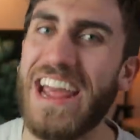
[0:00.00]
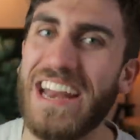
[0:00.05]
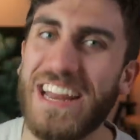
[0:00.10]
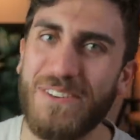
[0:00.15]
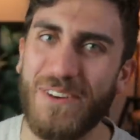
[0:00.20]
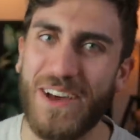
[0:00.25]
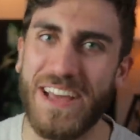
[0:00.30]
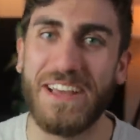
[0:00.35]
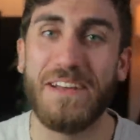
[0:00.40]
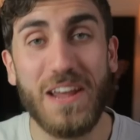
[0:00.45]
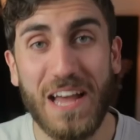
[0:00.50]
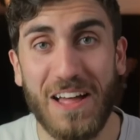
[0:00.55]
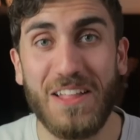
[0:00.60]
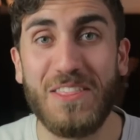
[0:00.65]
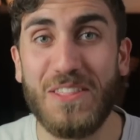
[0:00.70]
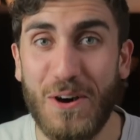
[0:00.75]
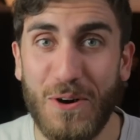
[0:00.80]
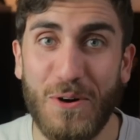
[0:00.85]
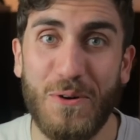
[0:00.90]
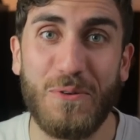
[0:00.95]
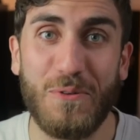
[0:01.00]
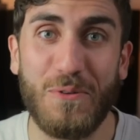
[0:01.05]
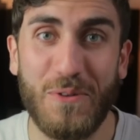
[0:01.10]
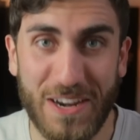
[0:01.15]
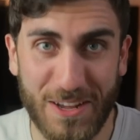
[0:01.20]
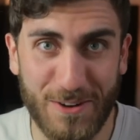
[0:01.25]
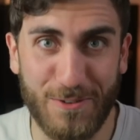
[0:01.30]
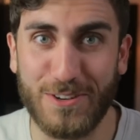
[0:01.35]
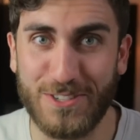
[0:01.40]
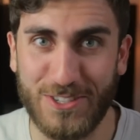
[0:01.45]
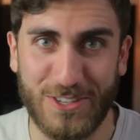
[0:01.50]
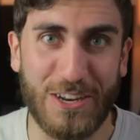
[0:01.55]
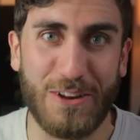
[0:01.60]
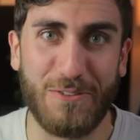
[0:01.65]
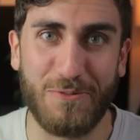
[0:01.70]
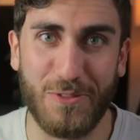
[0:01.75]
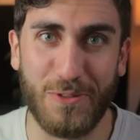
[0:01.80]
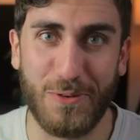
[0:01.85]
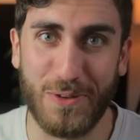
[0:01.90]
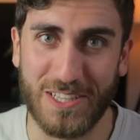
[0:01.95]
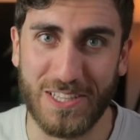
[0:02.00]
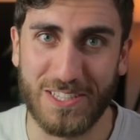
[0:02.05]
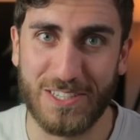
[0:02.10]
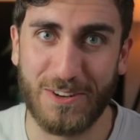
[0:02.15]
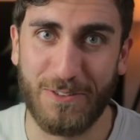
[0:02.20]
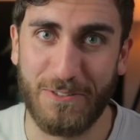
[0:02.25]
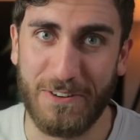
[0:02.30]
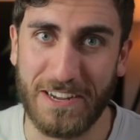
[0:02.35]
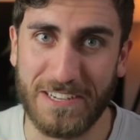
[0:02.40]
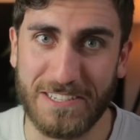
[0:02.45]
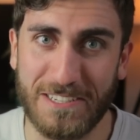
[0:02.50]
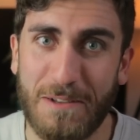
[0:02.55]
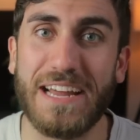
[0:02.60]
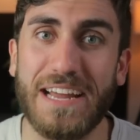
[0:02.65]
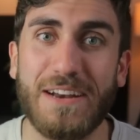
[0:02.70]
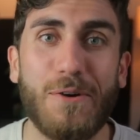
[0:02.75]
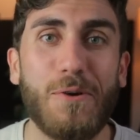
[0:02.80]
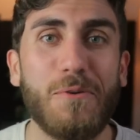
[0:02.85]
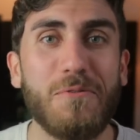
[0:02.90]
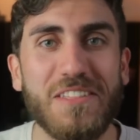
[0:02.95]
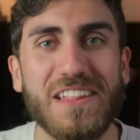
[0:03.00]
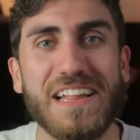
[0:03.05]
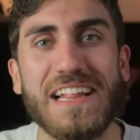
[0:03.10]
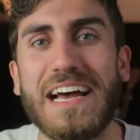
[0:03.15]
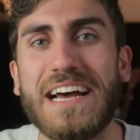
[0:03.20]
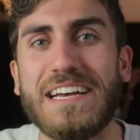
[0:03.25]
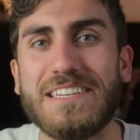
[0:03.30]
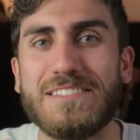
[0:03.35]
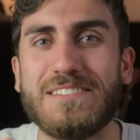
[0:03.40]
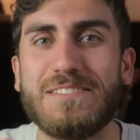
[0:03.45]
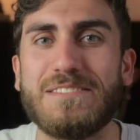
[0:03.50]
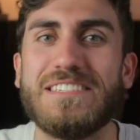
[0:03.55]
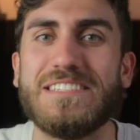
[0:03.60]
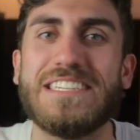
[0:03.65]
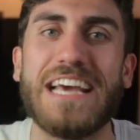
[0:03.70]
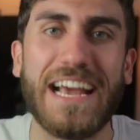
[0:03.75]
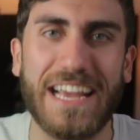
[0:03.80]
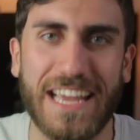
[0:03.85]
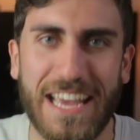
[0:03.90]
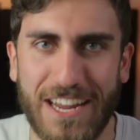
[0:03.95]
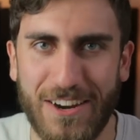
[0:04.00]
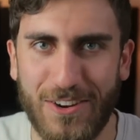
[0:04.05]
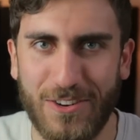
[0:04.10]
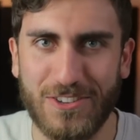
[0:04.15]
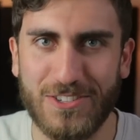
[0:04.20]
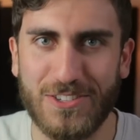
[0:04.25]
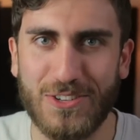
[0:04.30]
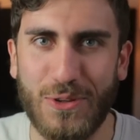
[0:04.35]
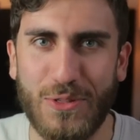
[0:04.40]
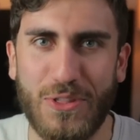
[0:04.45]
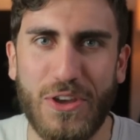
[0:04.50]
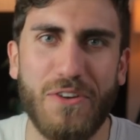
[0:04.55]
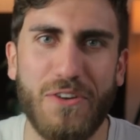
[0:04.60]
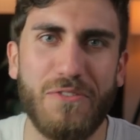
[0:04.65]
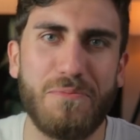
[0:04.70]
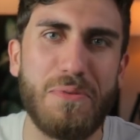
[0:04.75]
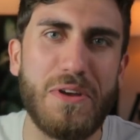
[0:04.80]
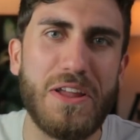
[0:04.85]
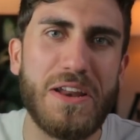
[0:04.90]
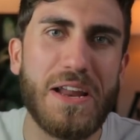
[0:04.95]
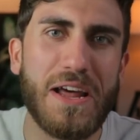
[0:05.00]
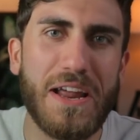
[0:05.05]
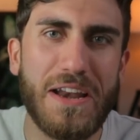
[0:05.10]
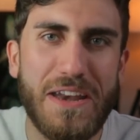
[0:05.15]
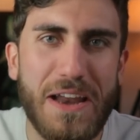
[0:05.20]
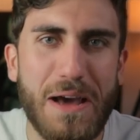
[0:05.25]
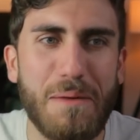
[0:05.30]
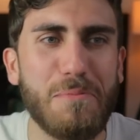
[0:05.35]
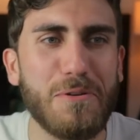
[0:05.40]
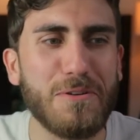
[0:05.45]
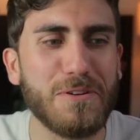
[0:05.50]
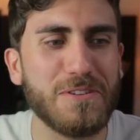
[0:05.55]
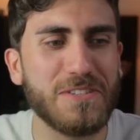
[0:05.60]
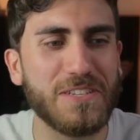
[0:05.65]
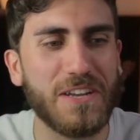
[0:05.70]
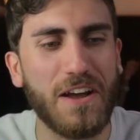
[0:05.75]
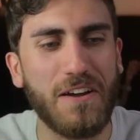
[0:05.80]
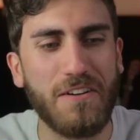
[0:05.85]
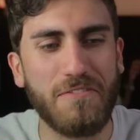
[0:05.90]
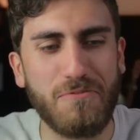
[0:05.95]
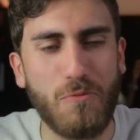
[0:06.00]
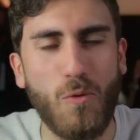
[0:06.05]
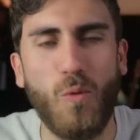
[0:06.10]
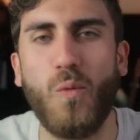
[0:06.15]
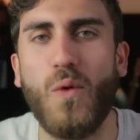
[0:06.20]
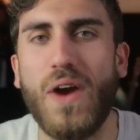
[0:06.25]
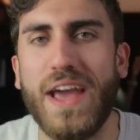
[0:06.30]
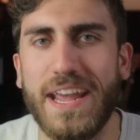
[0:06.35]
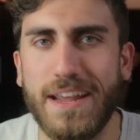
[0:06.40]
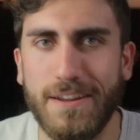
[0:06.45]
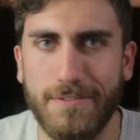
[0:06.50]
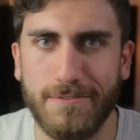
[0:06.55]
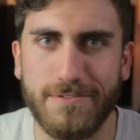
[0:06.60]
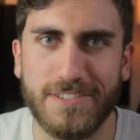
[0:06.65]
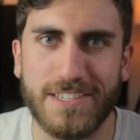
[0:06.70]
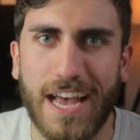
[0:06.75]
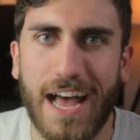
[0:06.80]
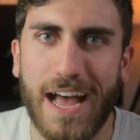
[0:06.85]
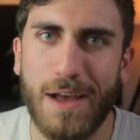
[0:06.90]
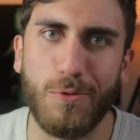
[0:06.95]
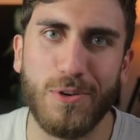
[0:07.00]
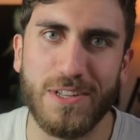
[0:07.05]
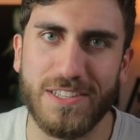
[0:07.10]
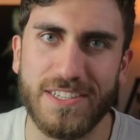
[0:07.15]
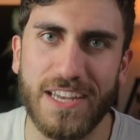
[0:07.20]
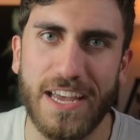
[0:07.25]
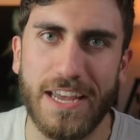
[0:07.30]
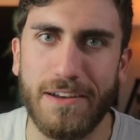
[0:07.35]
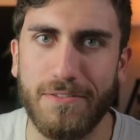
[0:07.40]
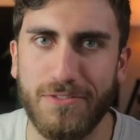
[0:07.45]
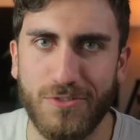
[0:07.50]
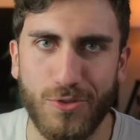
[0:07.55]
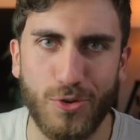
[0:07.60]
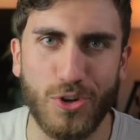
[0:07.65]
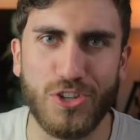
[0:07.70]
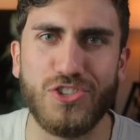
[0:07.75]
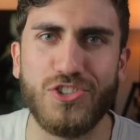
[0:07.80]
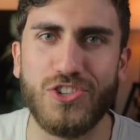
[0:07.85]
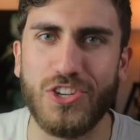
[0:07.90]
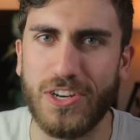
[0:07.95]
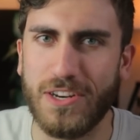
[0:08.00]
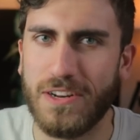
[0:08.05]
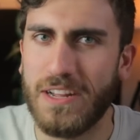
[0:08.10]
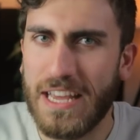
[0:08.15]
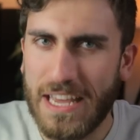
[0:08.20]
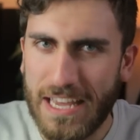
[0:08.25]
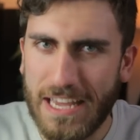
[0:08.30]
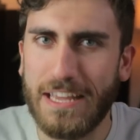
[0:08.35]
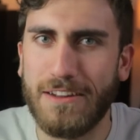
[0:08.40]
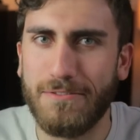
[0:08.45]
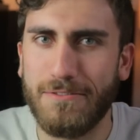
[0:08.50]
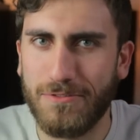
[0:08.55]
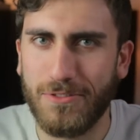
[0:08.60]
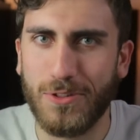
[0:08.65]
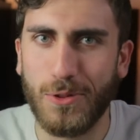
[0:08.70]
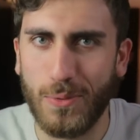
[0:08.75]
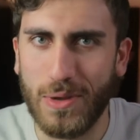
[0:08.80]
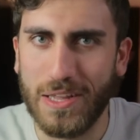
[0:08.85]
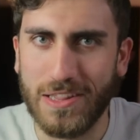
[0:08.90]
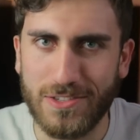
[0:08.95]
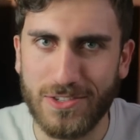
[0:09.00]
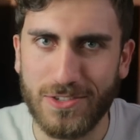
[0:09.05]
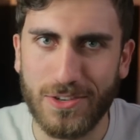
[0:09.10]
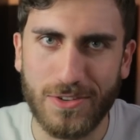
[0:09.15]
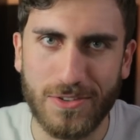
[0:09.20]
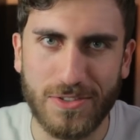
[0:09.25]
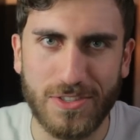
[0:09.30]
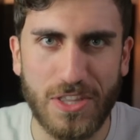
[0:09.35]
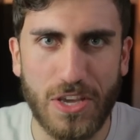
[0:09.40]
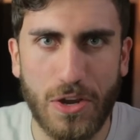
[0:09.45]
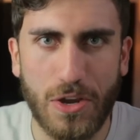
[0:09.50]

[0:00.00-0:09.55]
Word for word: Anyway, we all know what a Christian influencer is. And over the last decade or so, there have been numbers of waves, I would say, of Christian influencers.